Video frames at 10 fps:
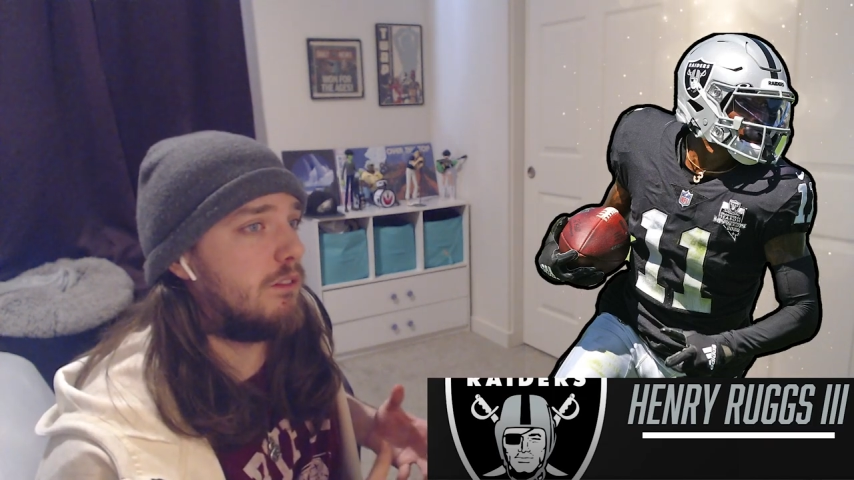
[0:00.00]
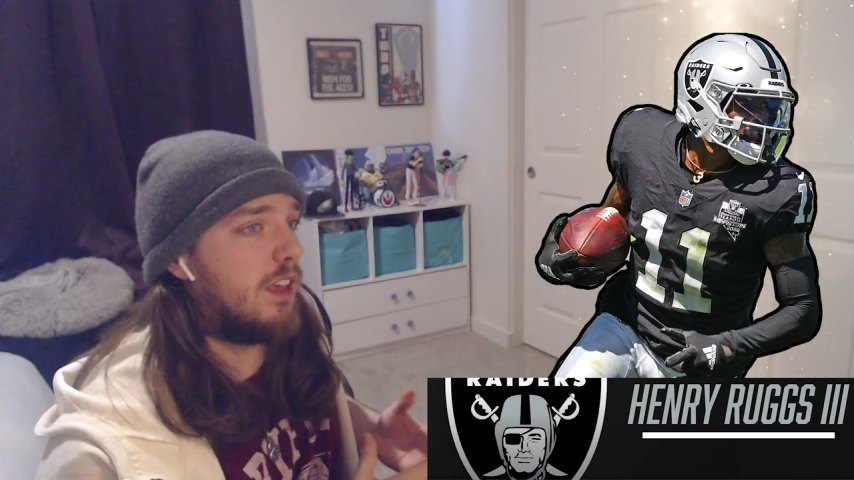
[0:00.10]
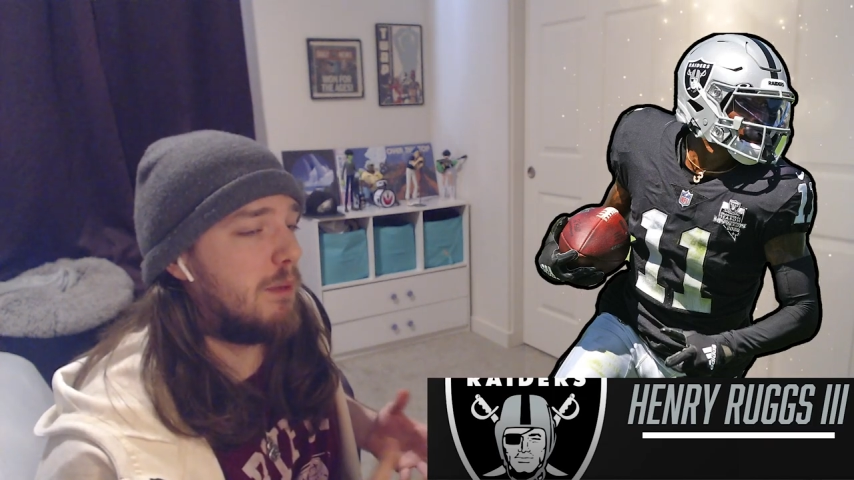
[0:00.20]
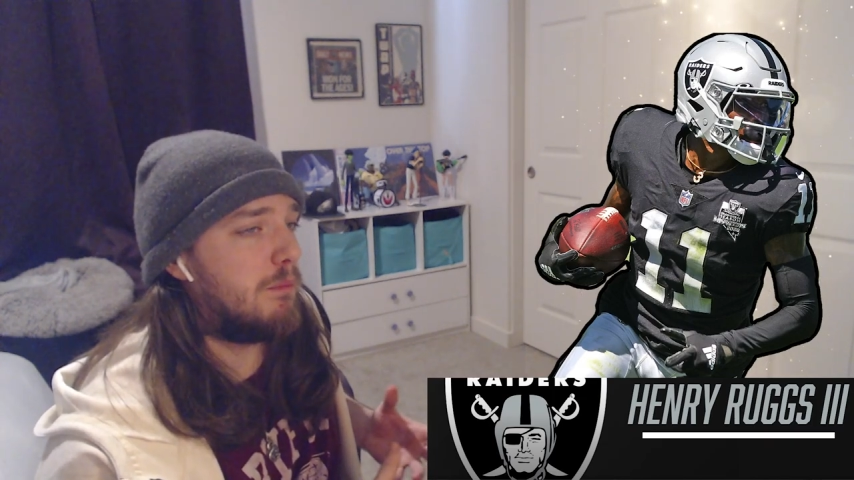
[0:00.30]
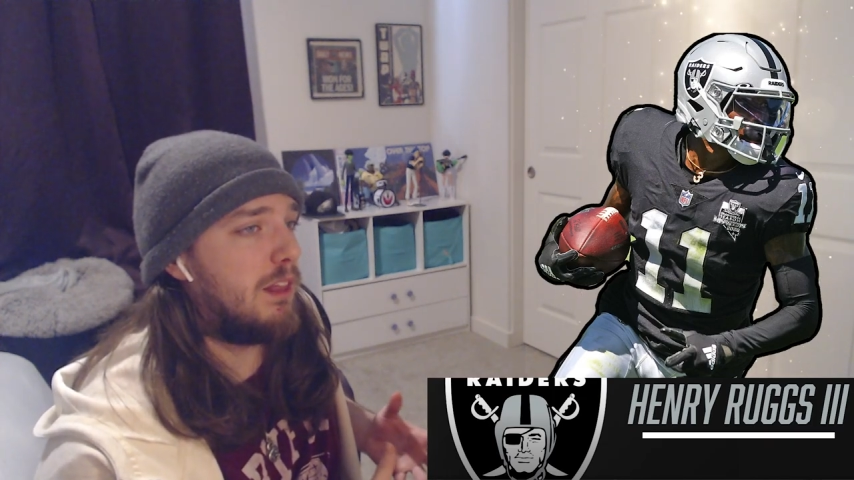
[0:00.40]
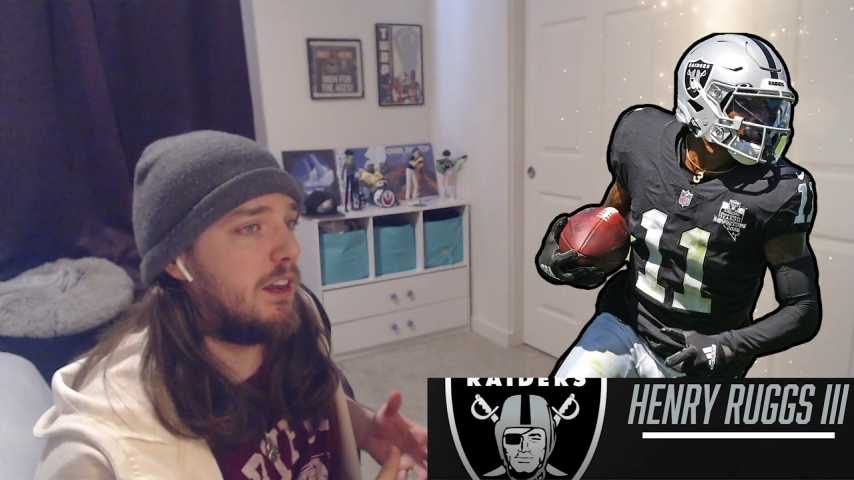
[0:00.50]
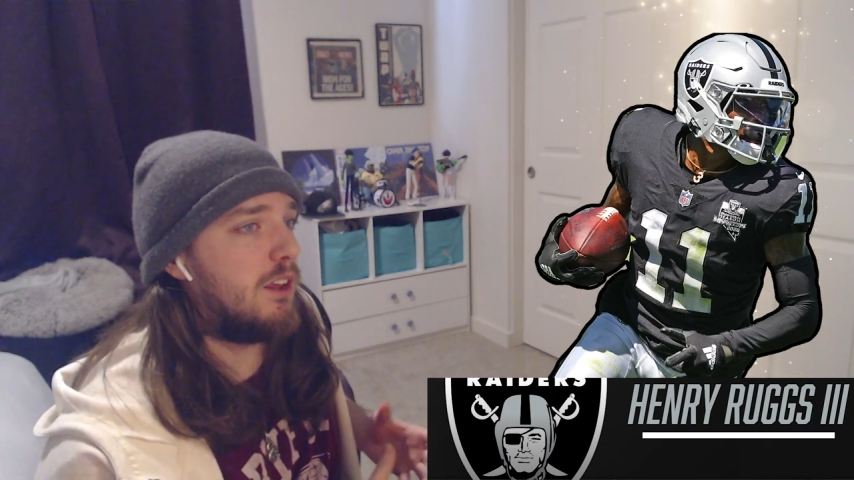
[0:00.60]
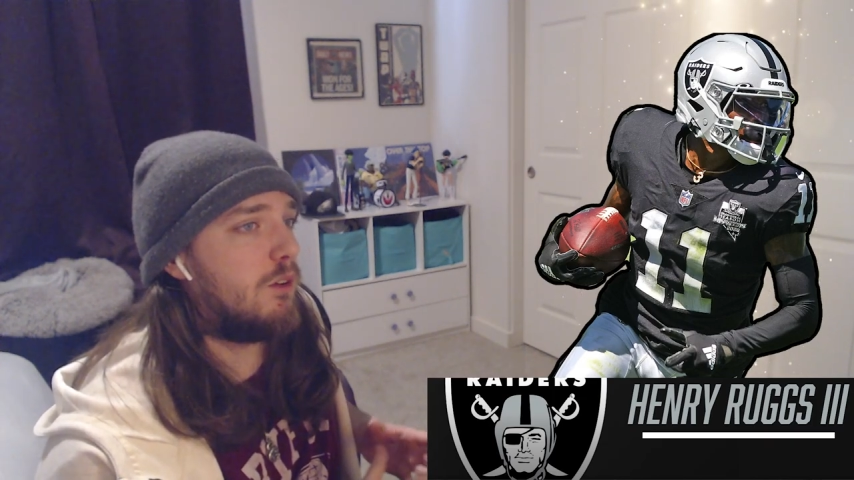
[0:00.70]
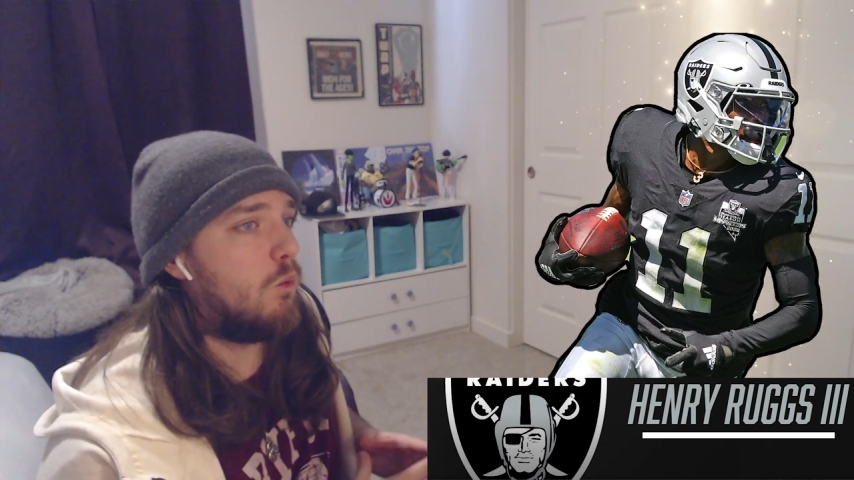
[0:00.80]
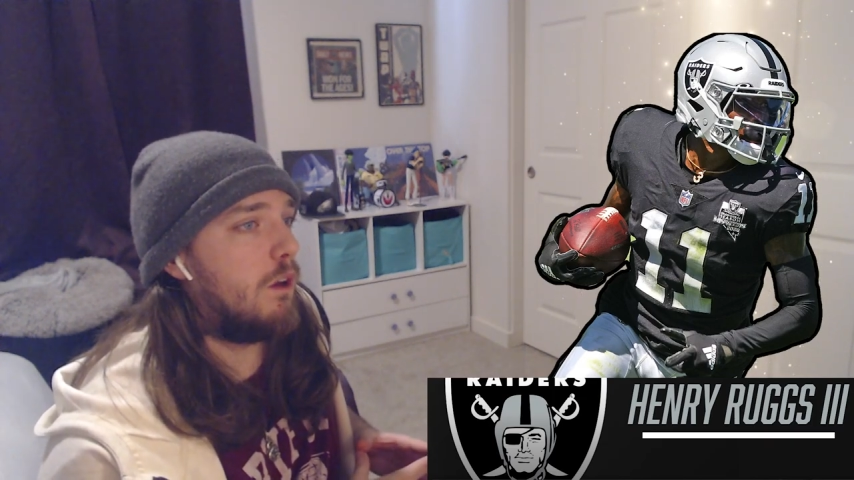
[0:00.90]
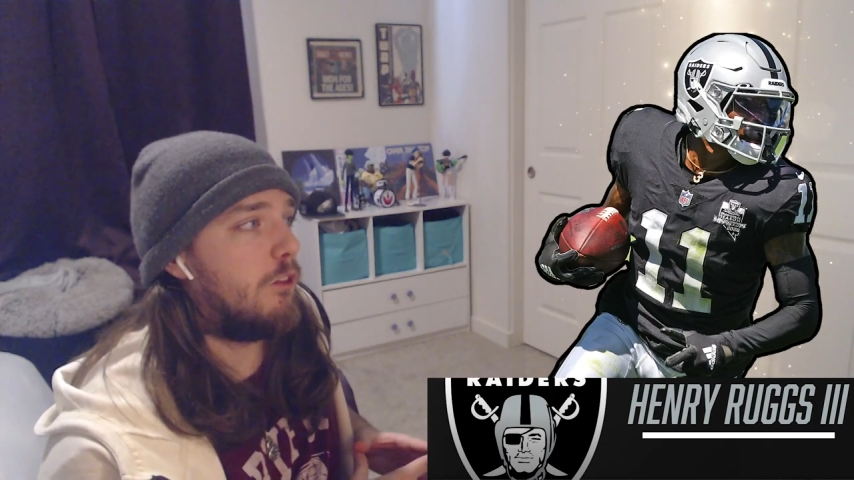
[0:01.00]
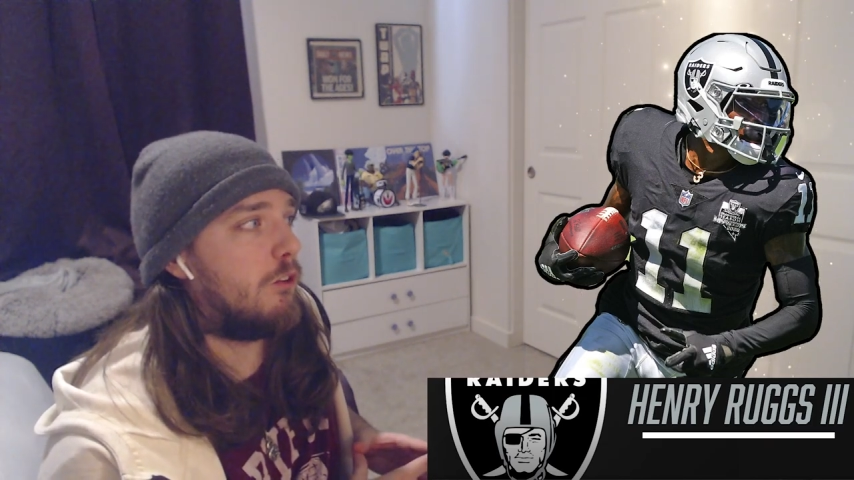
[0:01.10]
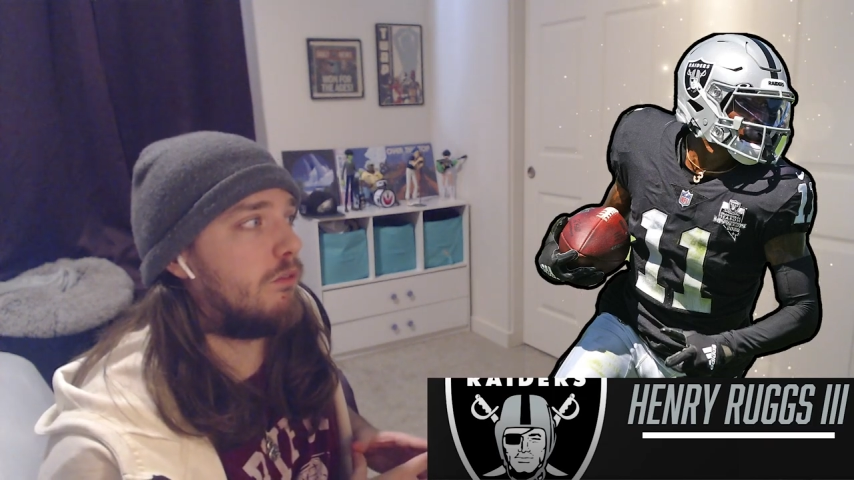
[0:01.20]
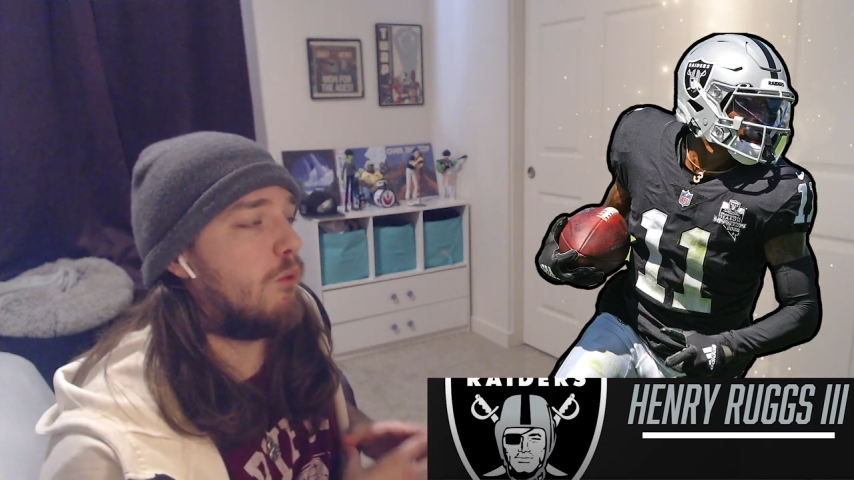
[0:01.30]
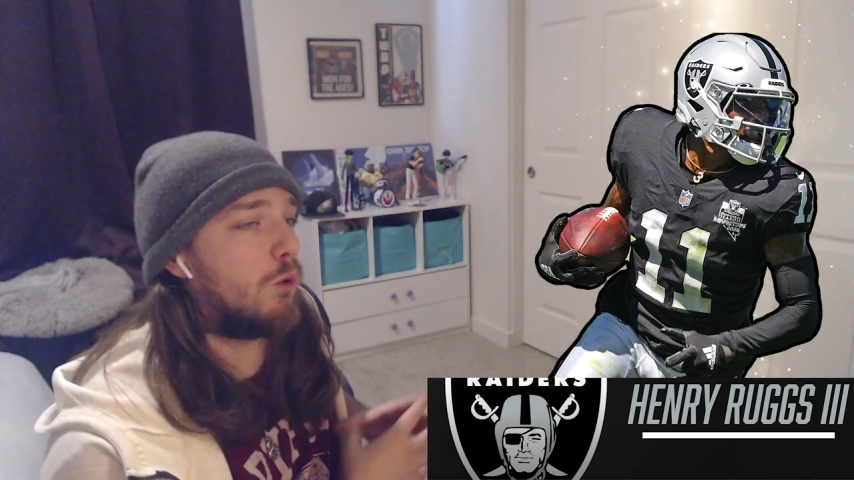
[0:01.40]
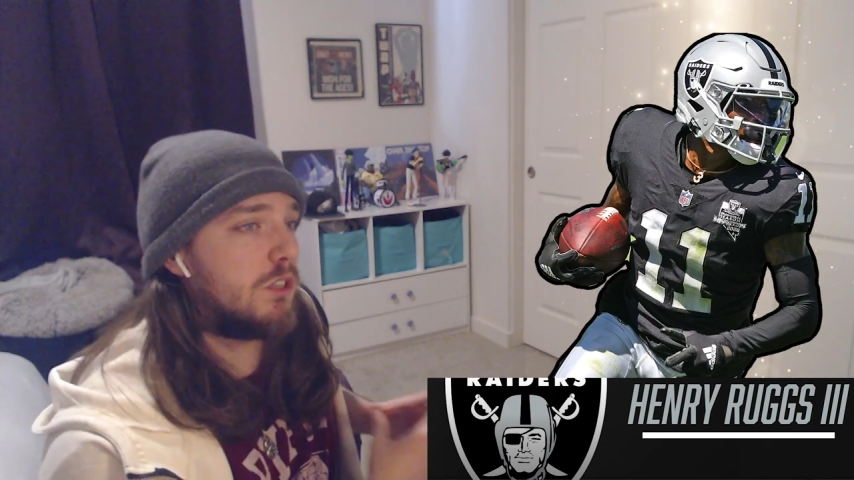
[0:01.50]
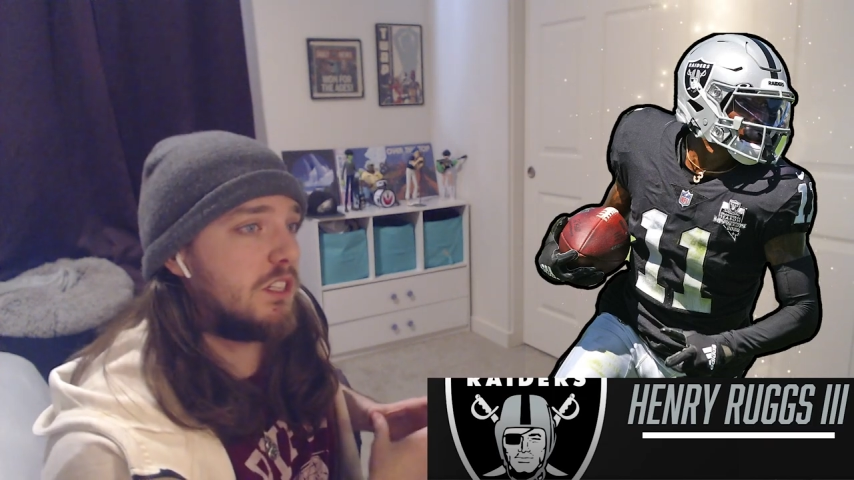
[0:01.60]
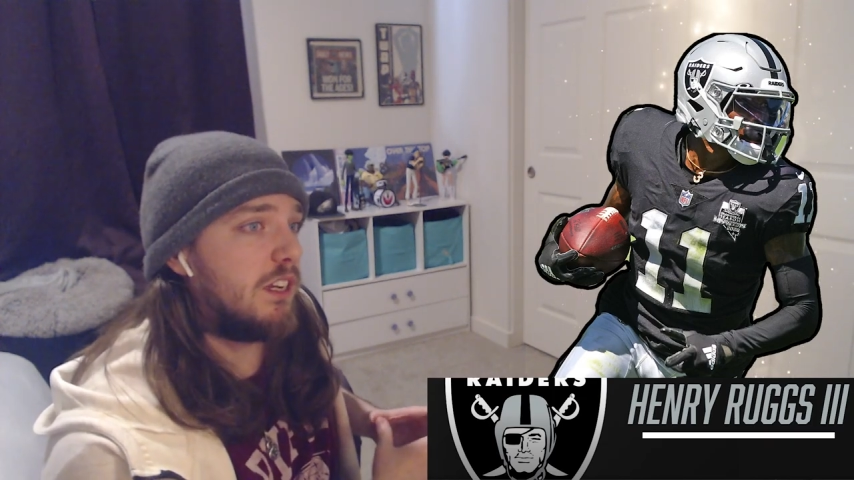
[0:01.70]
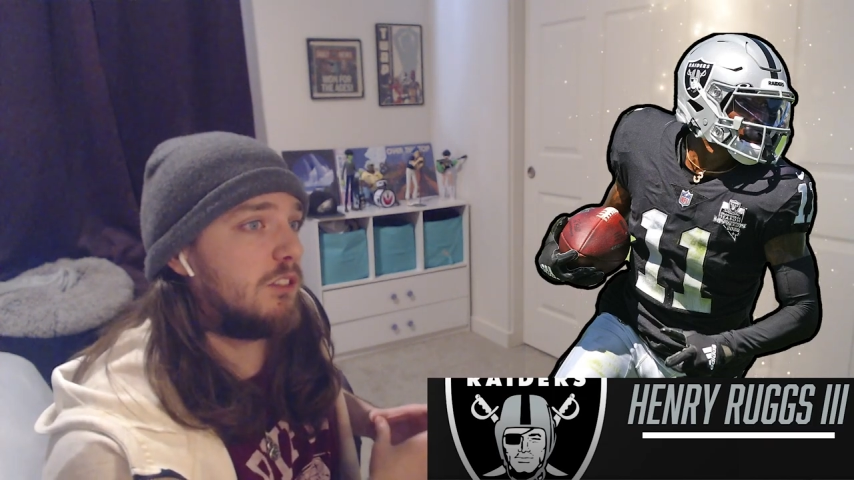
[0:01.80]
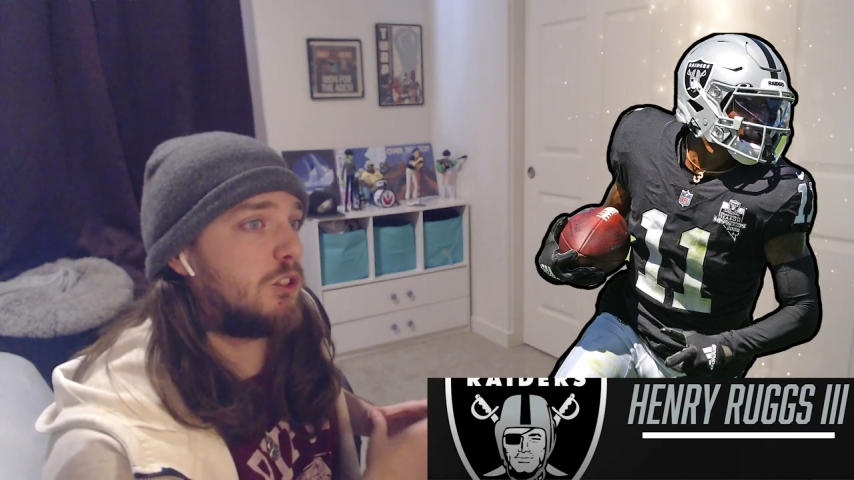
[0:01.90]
of game planning where they're forcing